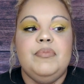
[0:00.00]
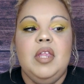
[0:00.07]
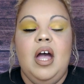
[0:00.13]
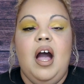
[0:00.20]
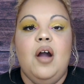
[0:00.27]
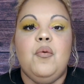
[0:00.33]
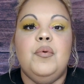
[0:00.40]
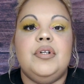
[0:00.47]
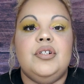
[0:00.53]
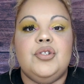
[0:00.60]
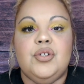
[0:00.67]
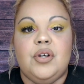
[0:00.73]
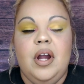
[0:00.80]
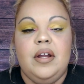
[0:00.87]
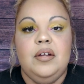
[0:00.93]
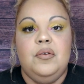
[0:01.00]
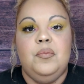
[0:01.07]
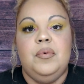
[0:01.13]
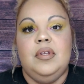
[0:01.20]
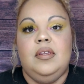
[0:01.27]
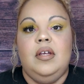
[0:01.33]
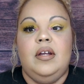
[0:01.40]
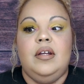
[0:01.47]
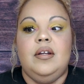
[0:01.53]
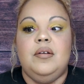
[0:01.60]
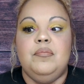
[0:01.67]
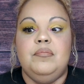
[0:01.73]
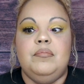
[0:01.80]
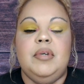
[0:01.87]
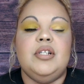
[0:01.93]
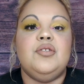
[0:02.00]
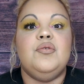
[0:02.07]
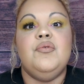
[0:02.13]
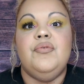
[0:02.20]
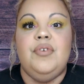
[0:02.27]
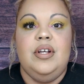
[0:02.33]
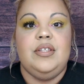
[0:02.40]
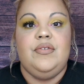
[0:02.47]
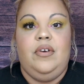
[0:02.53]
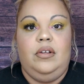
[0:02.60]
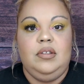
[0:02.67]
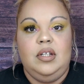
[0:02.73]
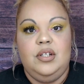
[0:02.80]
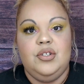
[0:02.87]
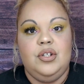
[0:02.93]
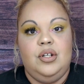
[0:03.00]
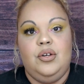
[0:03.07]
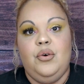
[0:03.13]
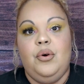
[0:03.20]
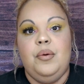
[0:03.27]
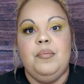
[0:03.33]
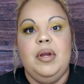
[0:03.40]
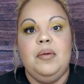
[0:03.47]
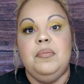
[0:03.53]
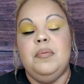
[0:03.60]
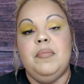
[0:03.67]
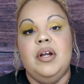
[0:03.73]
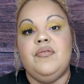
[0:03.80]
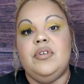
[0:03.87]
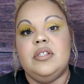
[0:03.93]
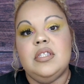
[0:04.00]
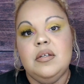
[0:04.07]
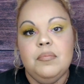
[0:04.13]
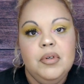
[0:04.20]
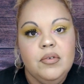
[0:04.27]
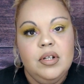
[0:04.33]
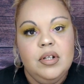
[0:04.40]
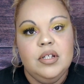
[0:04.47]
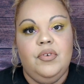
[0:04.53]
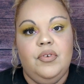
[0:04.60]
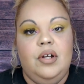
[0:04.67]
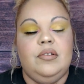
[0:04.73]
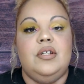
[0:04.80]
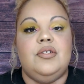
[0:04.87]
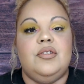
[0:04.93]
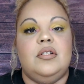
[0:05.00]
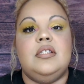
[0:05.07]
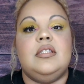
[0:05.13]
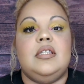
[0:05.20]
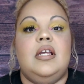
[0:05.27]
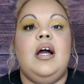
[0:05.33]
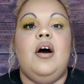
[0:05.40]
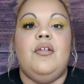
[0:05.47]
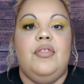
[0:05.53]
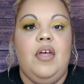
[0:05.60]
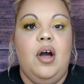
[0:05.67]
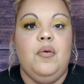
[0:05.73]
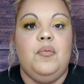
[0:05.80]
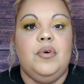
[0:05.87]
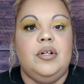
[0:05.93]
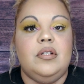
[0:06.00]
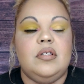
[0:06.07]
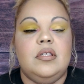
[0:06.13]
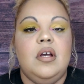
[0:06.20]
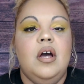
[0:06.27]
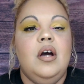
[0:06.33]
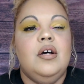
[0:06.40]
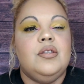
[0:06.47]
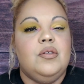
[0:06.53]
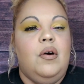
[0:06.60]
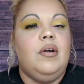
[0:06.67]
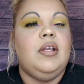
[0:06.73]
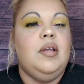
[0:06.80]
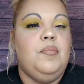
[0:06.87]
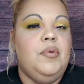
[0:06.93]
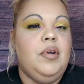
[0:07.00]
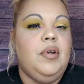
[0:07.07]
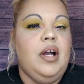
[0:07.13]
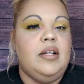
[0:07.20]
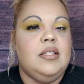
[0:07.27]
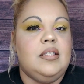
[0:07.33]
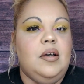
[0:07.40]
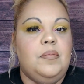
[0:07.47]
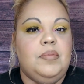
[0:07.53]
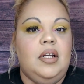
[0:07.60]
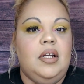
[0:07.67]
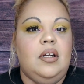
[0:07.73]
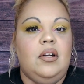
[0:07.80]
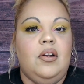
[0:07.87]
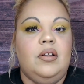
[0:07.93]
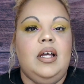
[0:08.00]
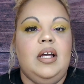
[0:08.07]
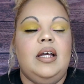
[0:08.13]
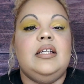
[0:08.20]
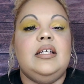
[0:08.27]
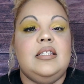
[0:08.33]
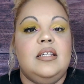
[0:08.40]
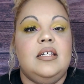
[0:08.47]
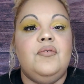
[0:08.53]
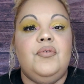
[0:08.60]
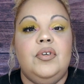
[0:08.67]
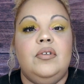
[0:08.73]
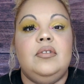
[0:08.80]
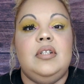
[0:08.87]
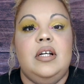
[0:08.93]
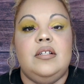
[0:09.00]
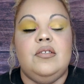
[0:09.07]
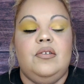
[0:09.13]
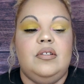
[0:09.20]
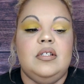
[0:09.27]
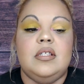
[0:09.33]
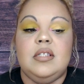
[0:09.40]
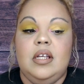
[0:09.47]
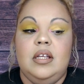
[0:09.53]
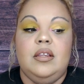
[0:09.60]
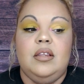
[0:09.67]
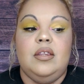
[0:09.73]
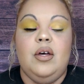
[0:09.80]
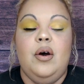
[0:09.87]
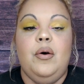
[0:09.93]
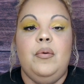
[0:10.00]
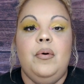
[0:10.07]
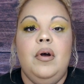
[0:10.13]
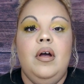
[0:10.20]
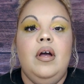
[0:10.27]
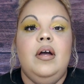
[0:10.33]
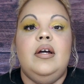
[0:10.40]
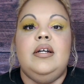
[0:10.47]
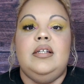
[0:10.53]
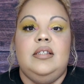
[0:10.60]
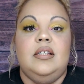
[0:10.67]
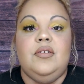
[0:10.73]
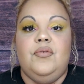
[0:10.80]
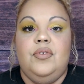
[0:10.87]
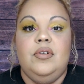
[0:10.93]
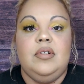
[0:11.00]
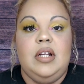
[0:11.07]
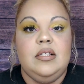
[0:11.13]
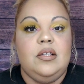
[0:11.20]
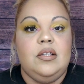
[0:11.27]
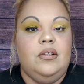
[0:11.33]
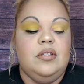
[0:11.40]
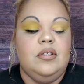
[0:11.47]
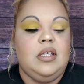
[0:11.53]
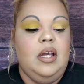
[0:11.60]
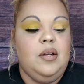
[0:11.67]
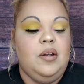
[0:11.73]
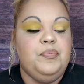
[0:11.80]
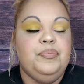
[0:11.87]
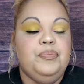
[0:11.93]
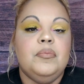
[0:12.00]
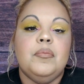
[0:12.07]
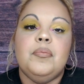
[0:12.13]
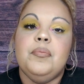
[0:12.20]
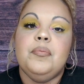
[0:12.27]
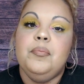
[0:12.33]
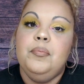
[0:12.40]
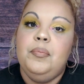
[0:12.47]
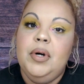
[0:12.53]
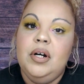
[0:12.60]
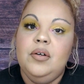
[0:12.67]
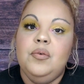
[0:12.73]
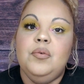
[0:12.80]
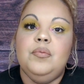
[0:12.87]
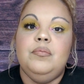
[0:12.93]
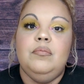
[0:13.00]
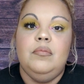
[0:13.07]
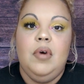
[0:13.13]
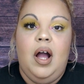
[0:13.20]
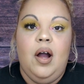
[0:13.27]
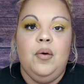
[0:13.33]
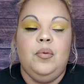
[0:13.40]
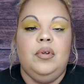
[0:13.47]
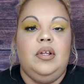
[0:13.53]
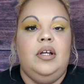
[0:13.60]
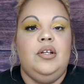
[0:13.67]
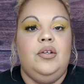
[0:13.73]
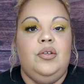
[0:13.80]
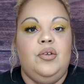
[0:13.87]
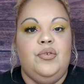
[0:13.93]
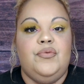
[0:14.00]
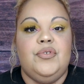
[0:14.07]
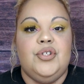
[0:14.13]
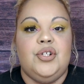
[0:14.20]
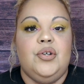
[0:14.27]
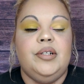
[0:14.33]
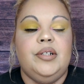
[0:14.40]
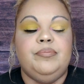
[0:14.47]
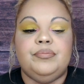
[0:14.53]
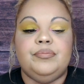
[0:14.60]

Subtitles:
I want to try it with like my Too Faced foundation or maybe my Fenty Beauty foundation and see how that works. So I'll keep you guys updated on that. It did feel nice on the skin though. It did feel nice on the skin, but I will let you know for sure.